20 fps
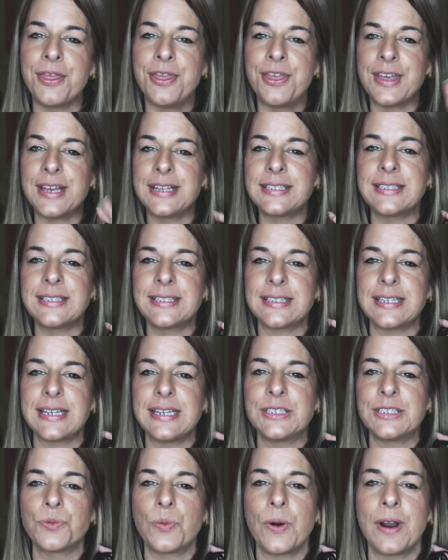this
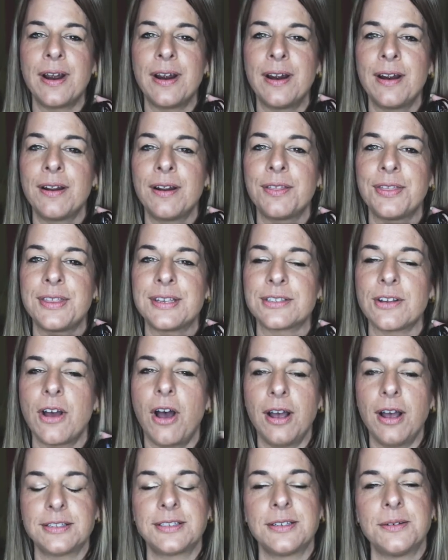is where this
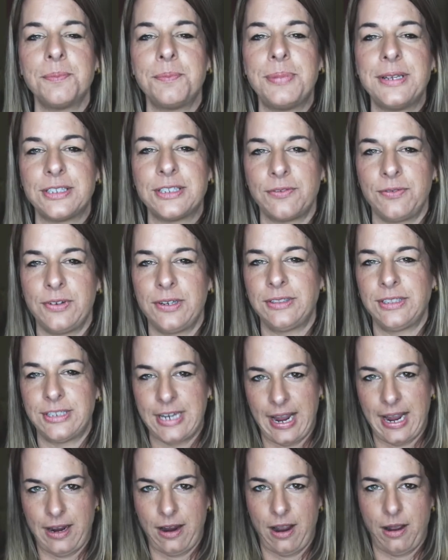awesome piece of
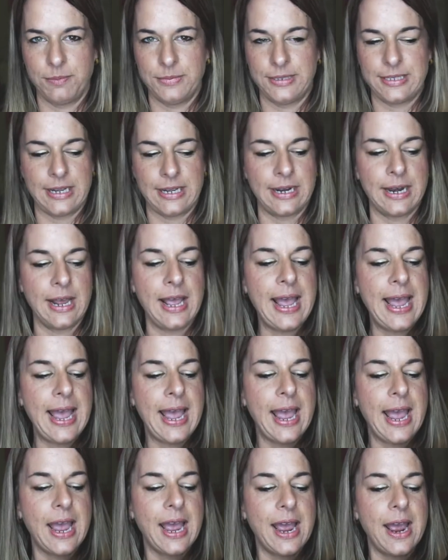tech comes in.
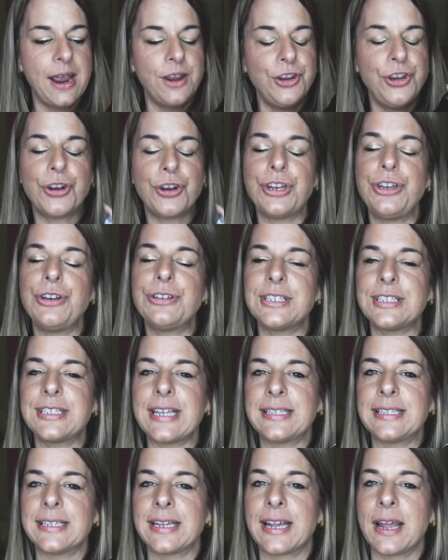You can use this
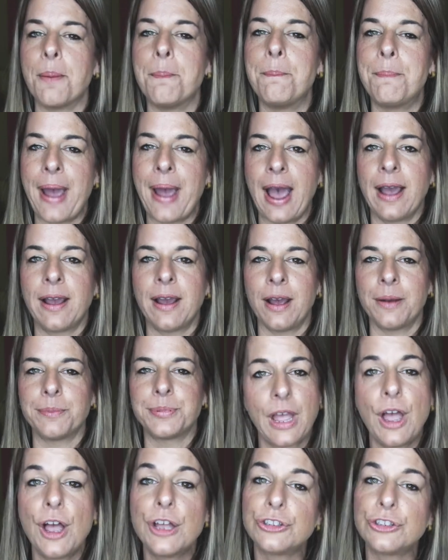as like a backup.
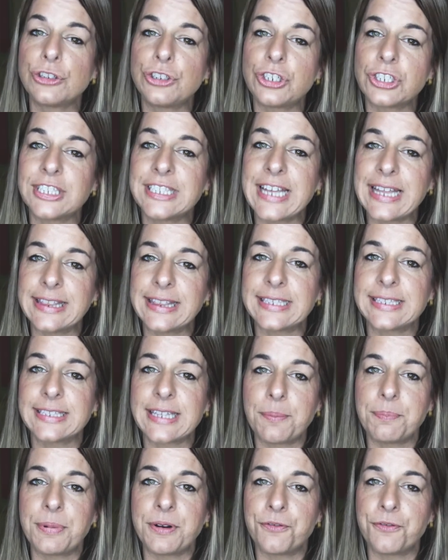So just set this
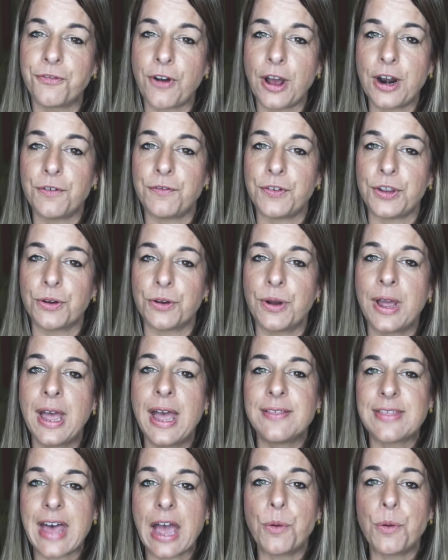up in front of you.
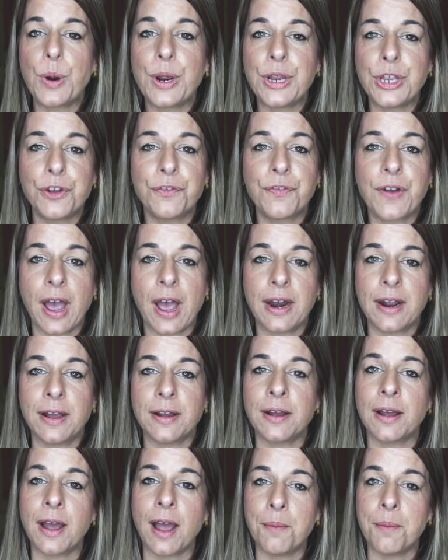That way you've got
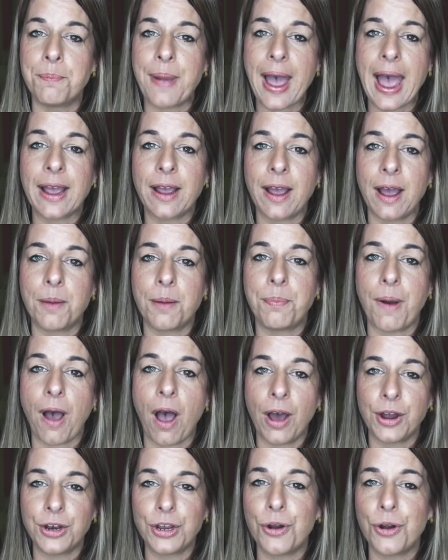a, a backup
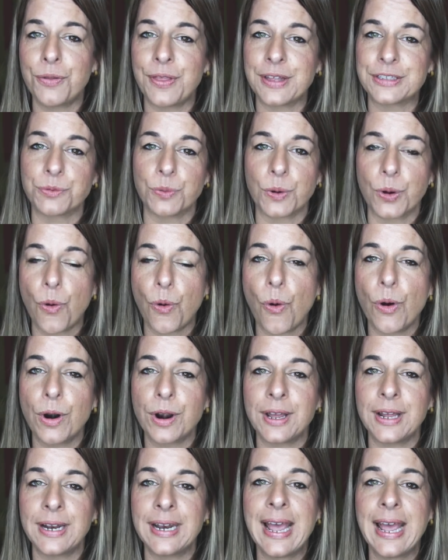audio that's
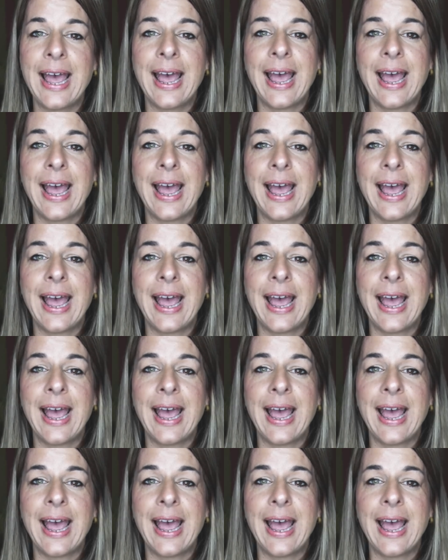recorded,